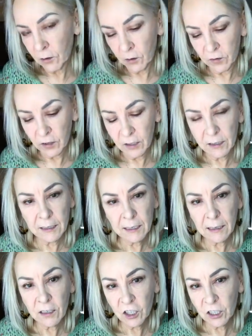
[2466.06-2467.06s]
I don't know if you can
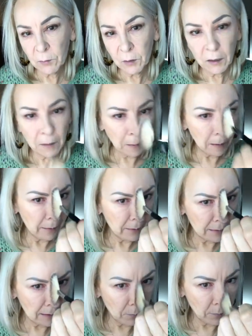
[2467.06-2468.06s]
see the shimmer,
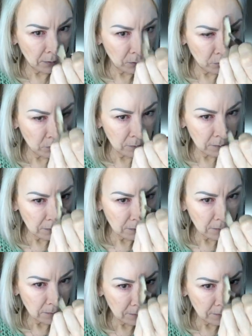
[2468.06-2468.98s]
and then down my nose.